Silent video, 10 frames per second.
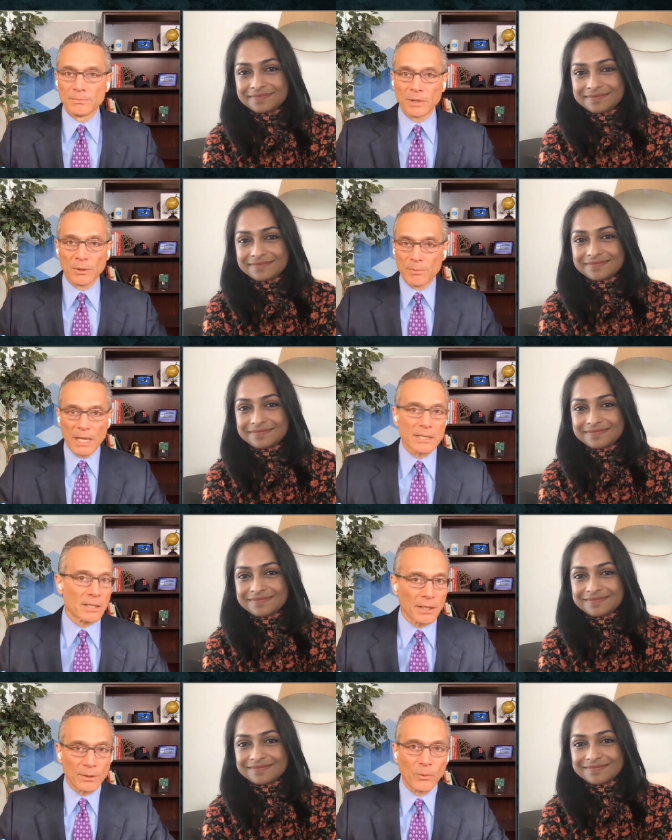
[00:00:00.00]
Speaker 1: um, you know,
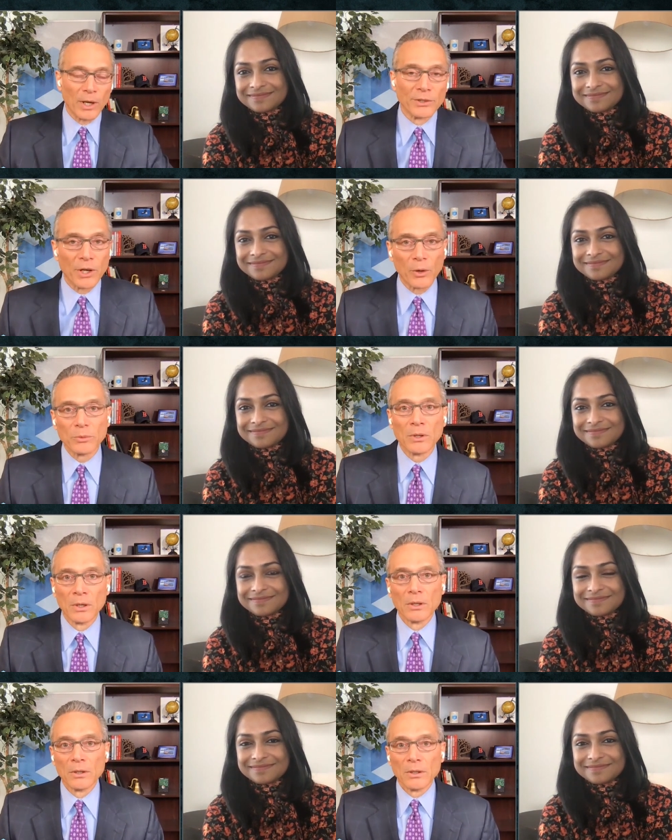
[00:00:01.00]
amazing, well-known,
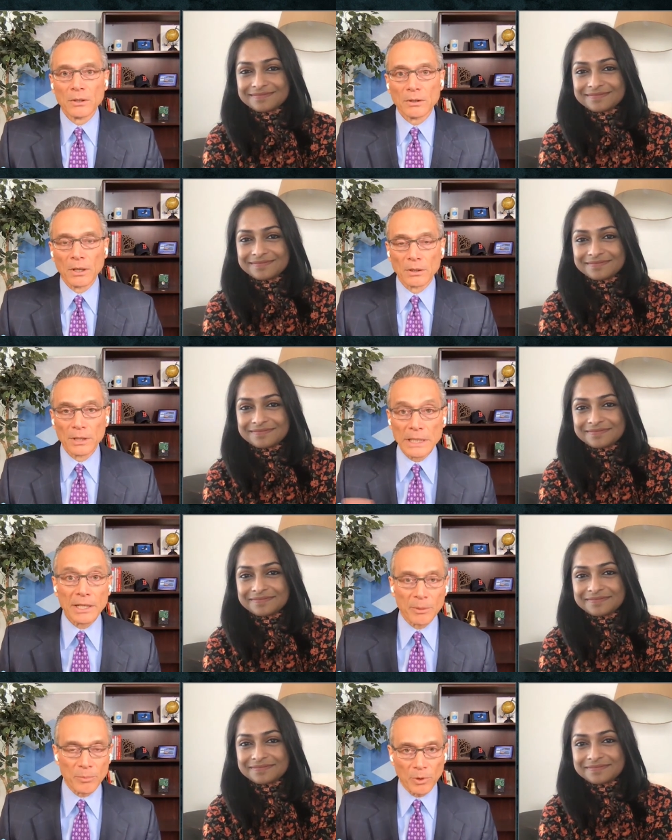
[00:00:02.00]
uh,
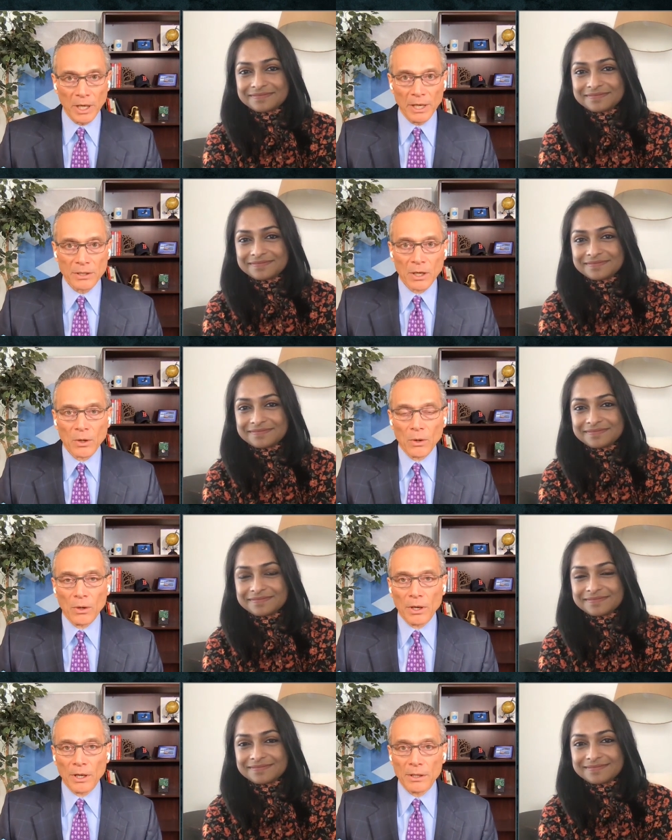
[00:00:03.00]
leading brand.
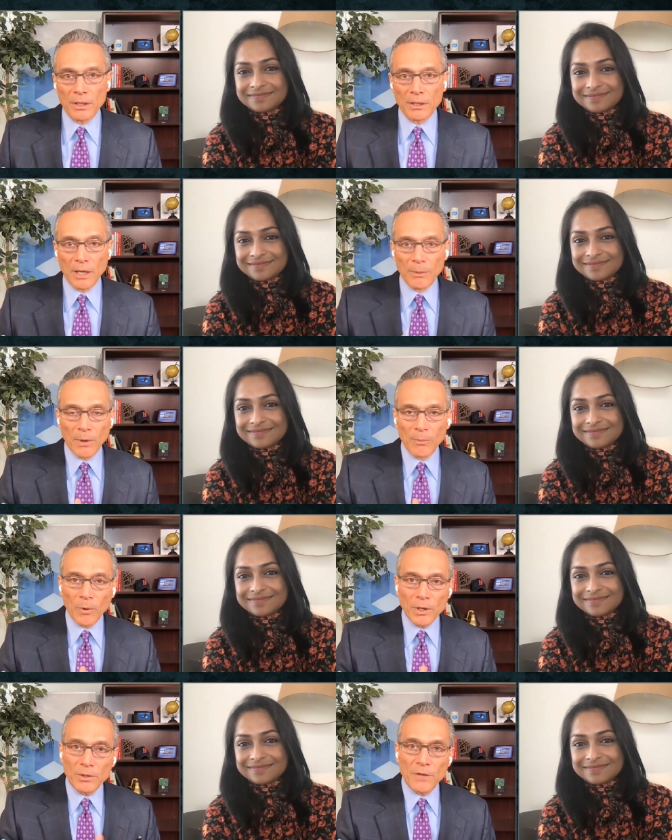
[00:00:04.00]
And
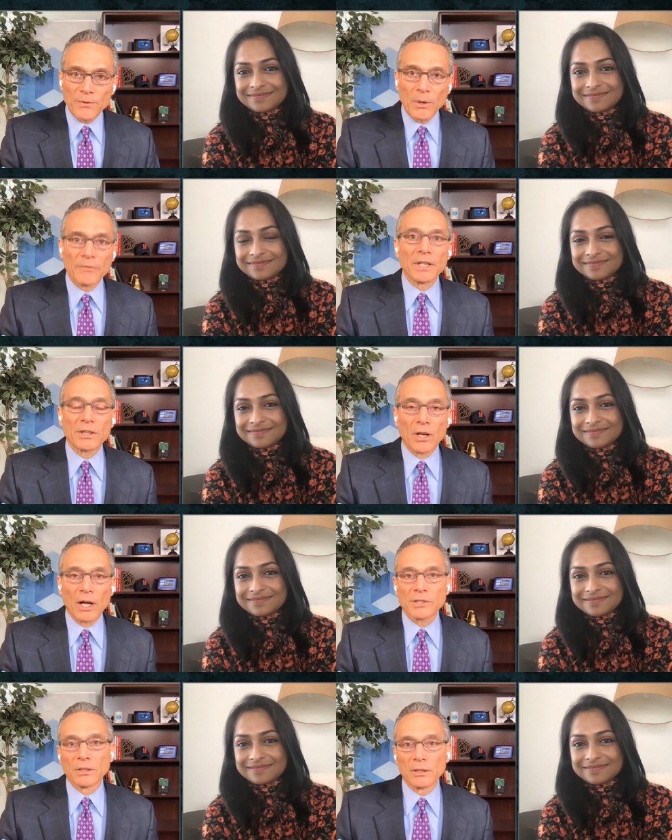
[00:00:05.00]
I'm wondering if you have any
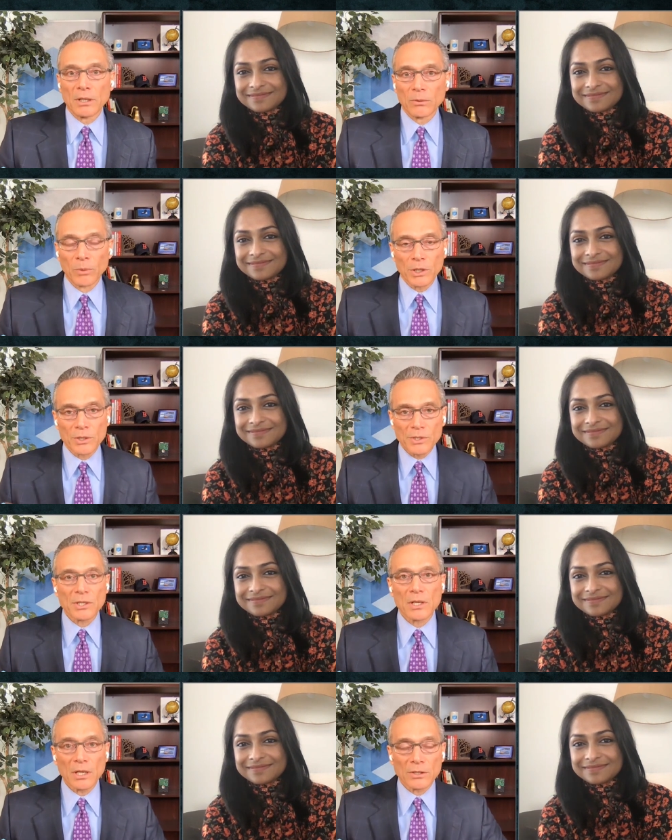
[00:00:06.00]
thoughts on what you're
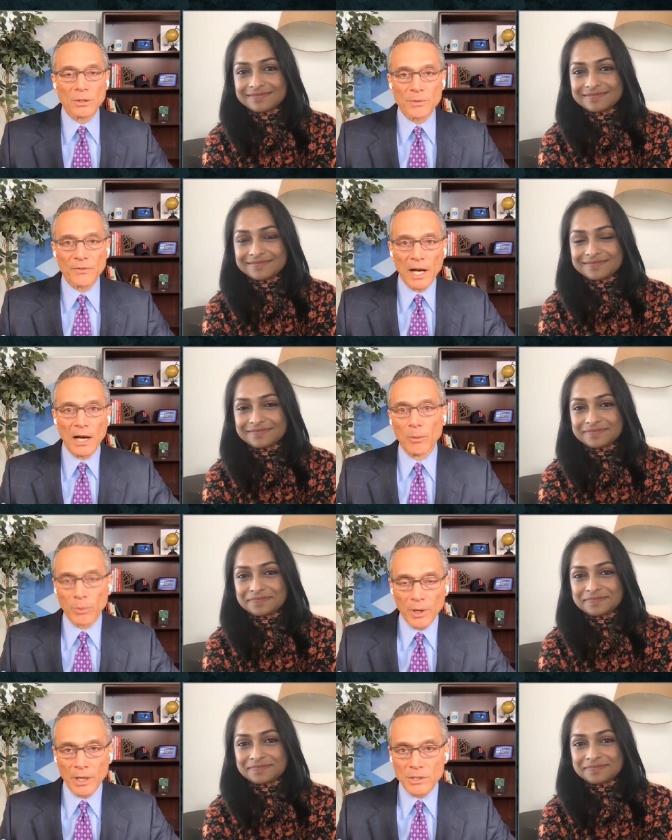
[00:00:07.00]
seeing in terms of how
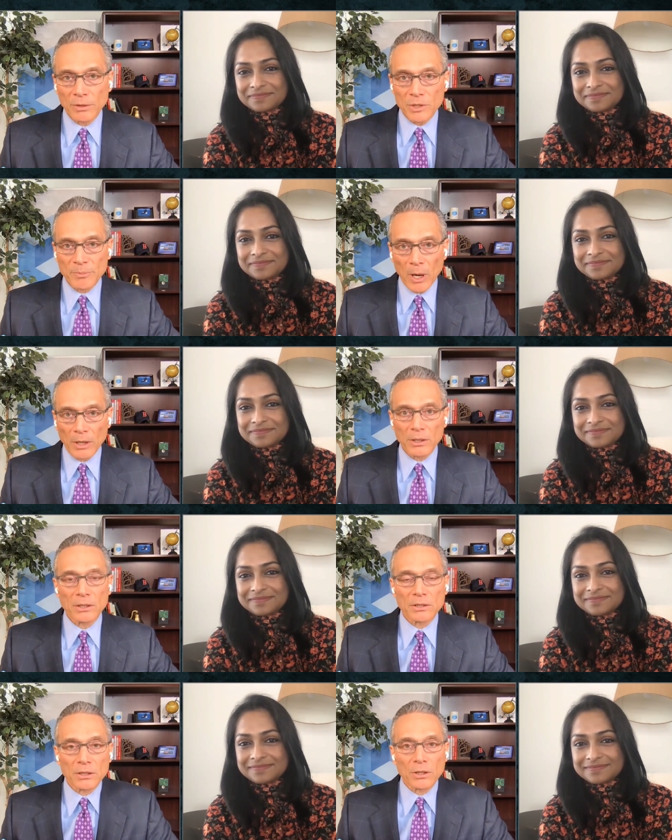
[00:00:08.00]
brands are
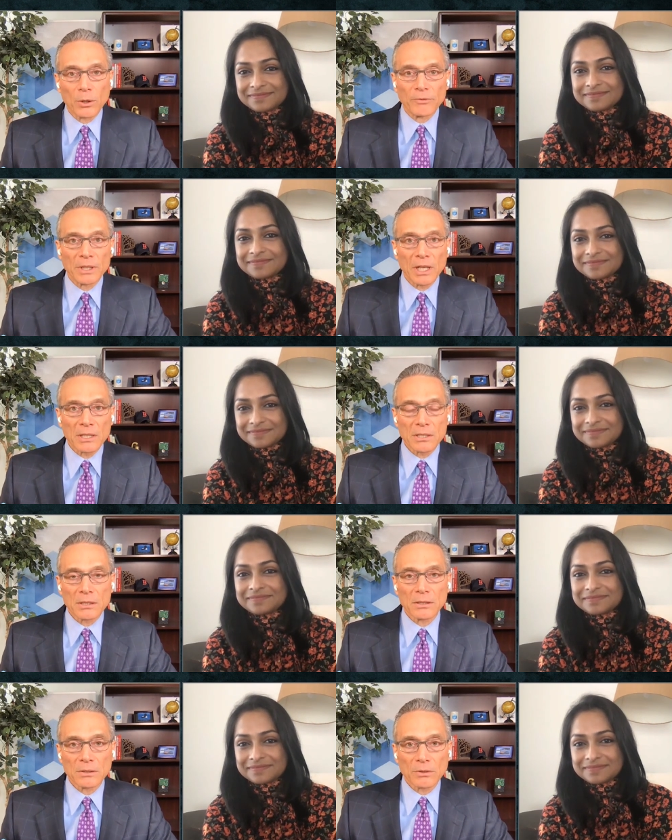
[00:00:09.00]
responding to the
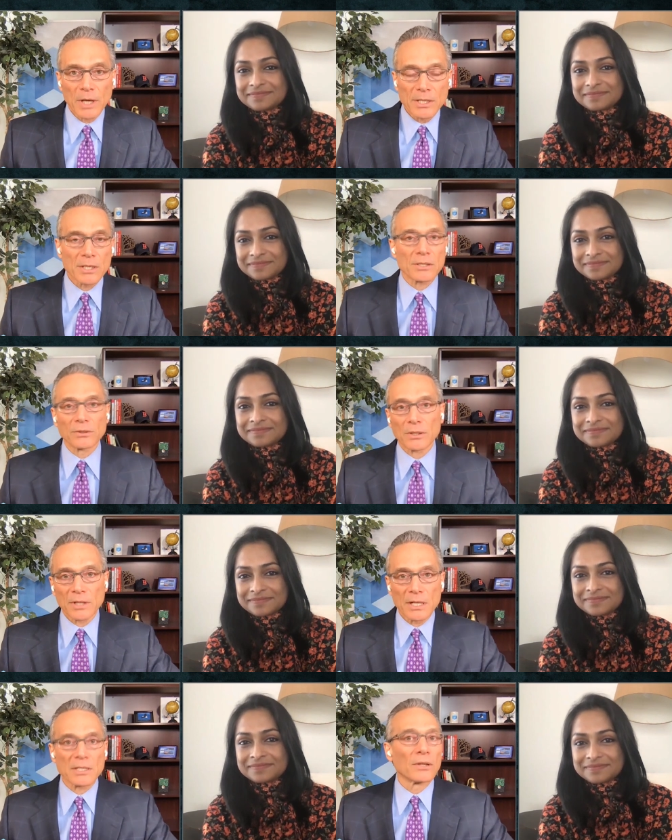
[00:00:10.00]
COVID-19 crisis, or the
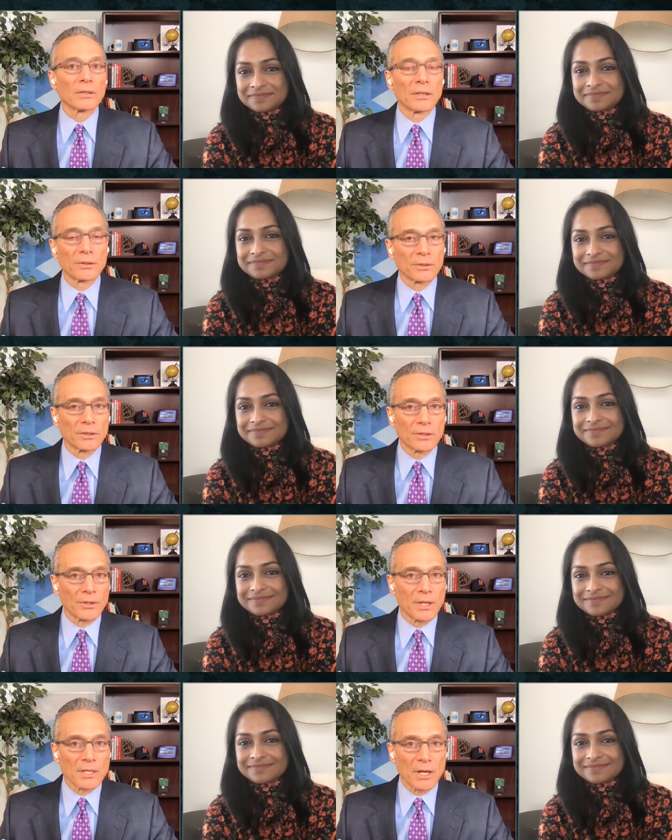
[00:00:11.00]
things out, uh, there
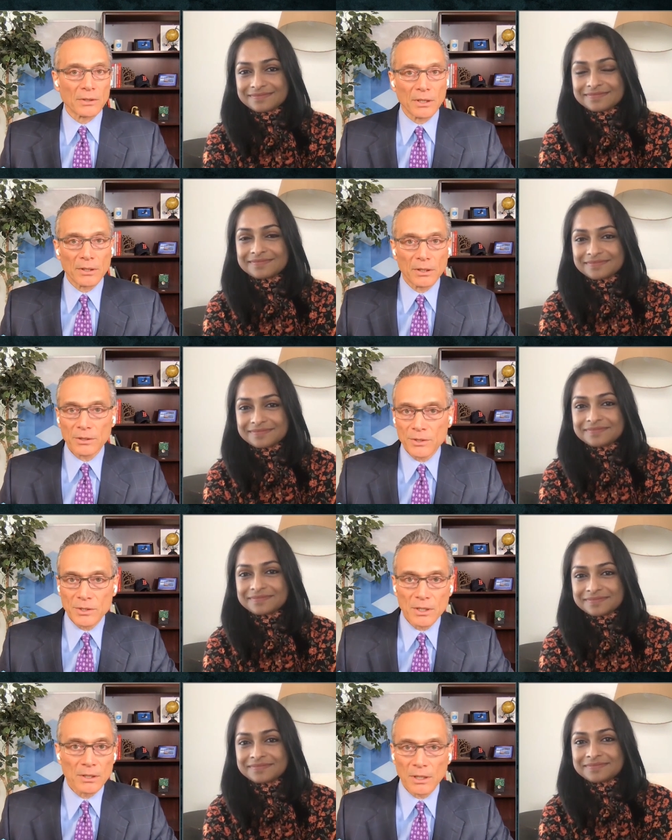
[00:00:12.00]
there are things out there that you're
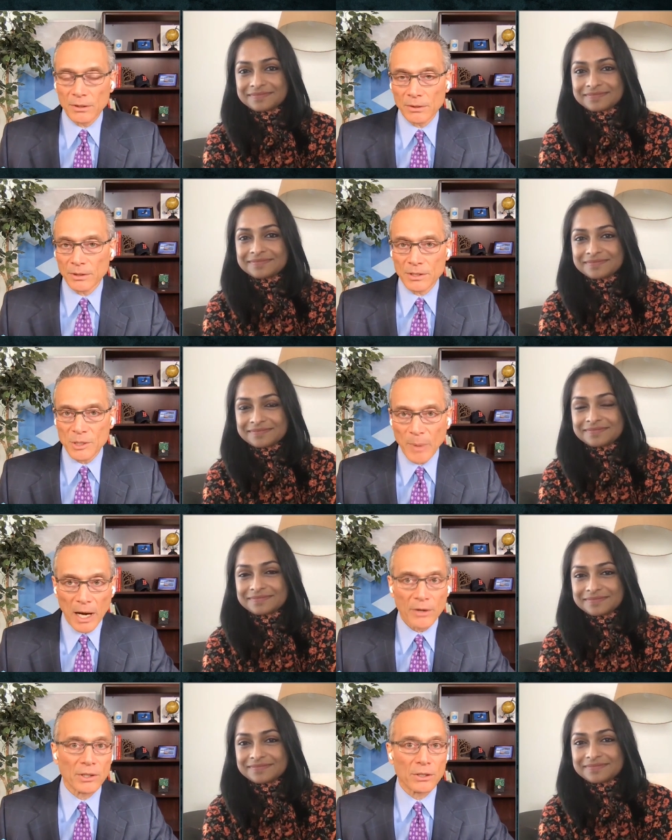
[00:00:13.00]
seeing that are
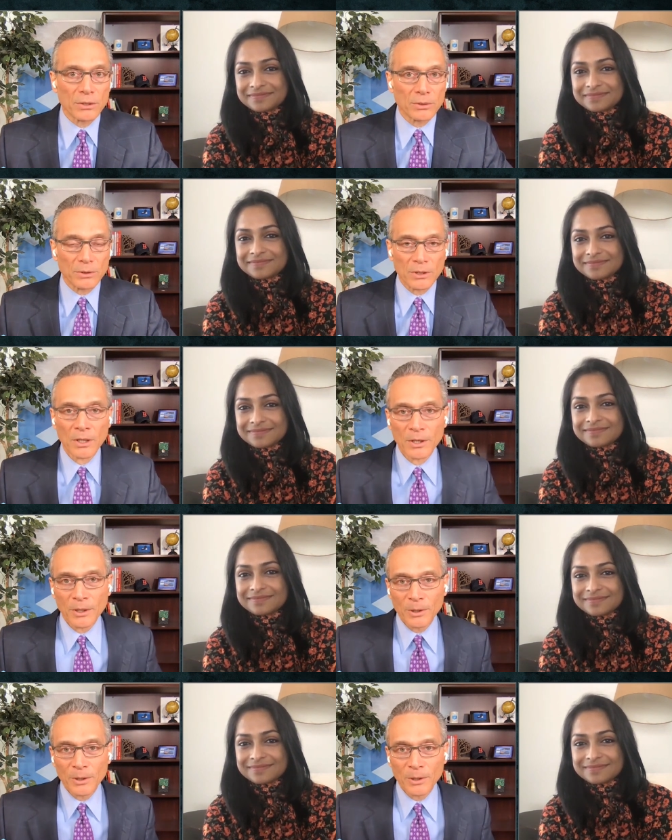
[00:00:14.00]
inspiring you, and